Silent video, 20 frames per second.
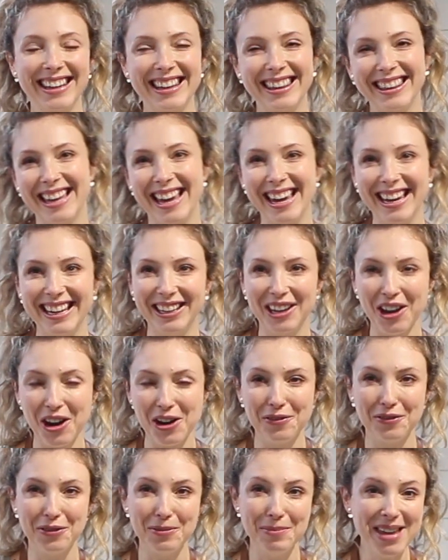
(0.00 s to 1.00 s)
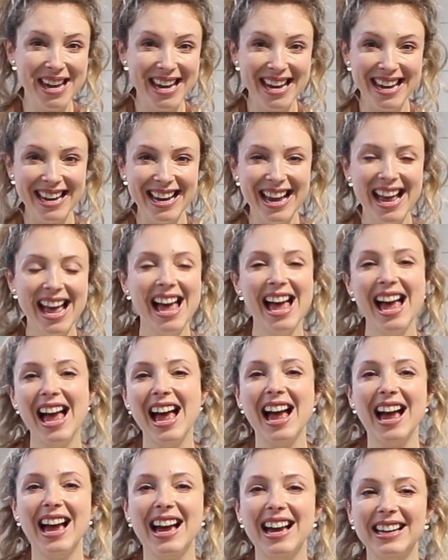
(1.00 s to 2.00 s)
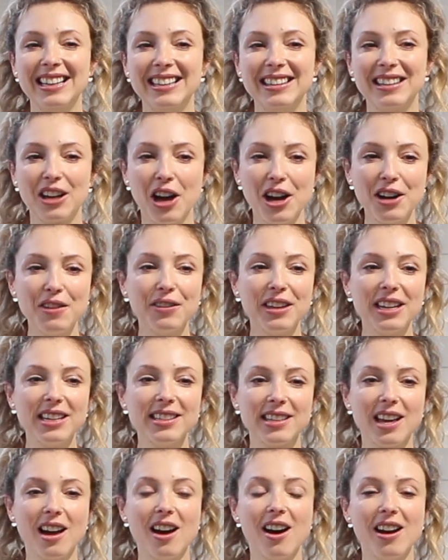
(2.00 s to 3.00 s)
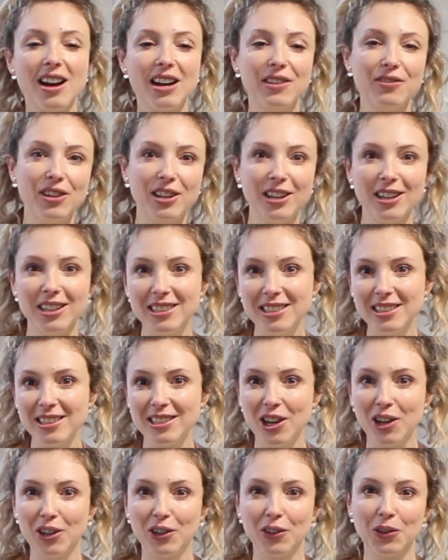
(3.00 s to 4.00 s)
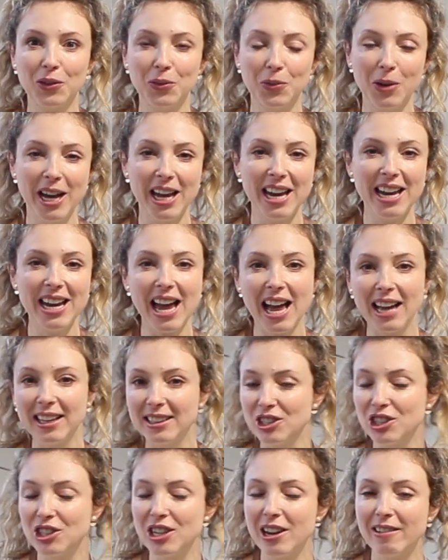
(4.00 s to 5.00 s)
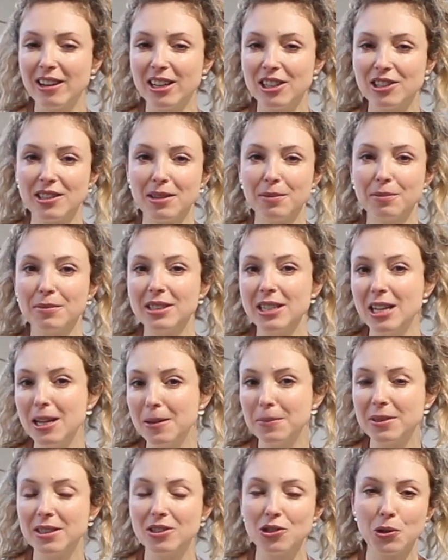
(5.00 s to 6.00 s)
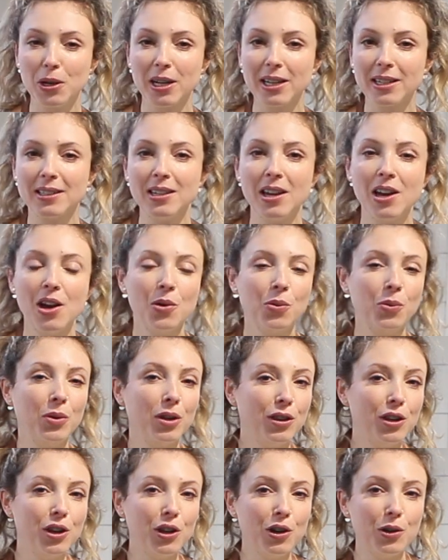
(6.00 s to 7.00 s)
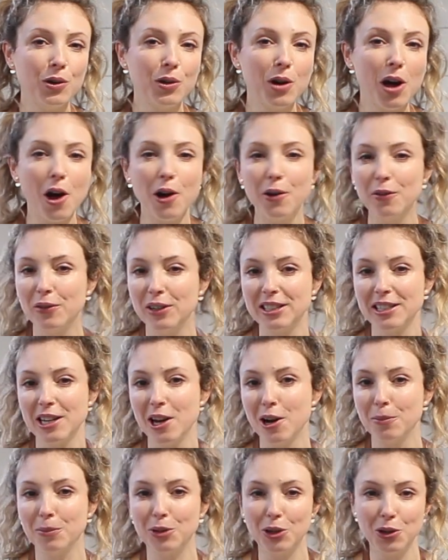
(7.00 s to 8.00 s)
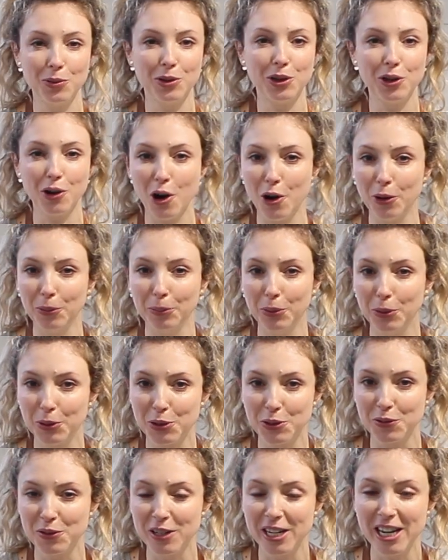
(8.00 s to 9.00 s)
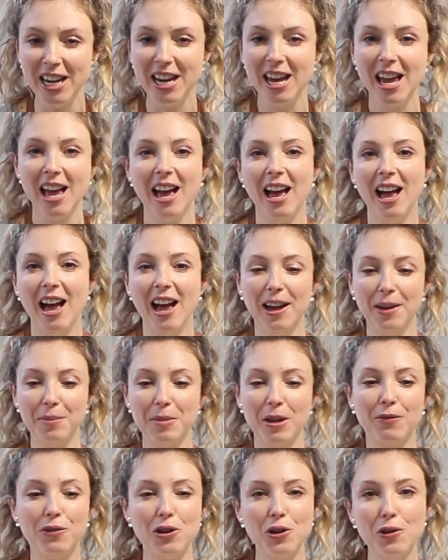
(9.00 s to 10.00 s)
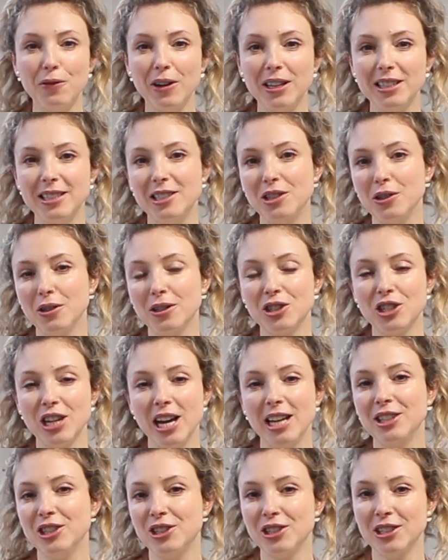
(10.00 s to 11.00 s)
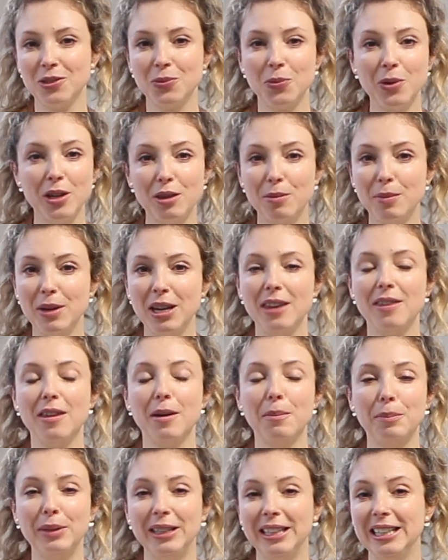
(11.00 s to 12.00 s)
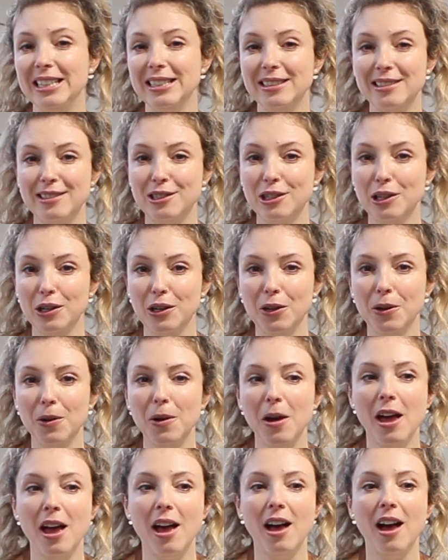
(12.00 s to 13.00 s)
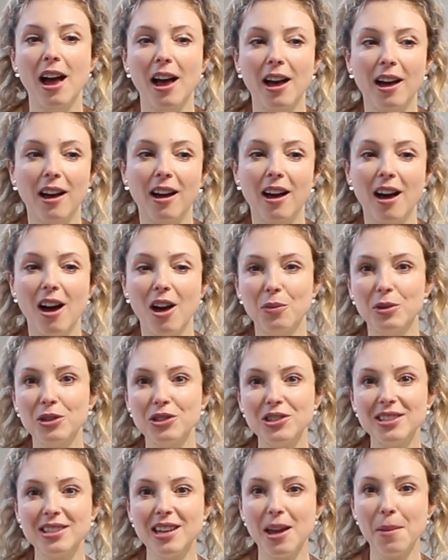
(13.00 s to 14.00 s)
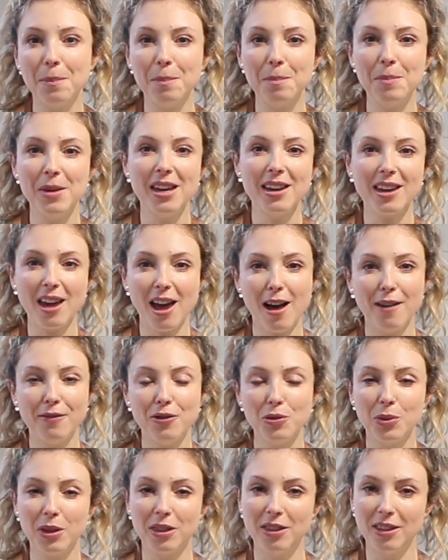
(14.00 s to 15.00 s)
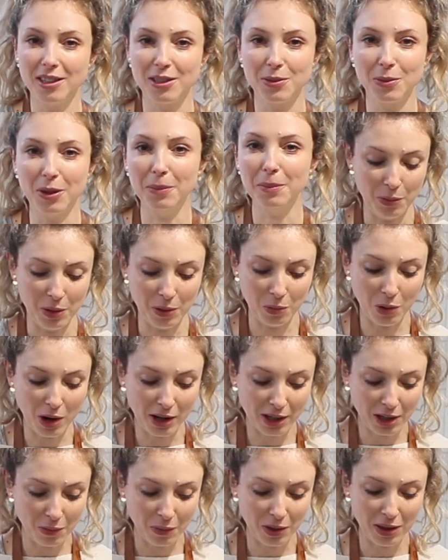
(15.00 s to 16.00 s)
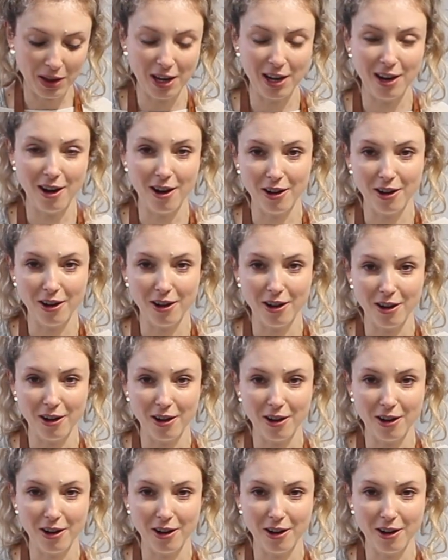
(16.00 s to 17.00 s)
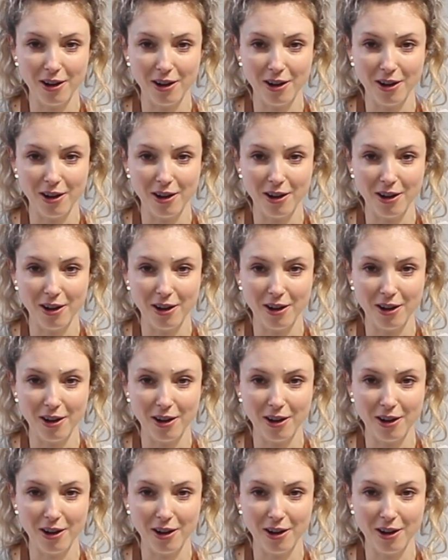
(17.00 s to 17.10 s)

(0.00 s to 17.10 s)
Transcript: they go for me and the kind of things that I've learnt along the way, and sharing some tips and tricks with you, hopefully to help you with your own pottery. If you fancy doing the challenges with me, then please do. I will just say be careful with this one. We're working with a lot. It's worth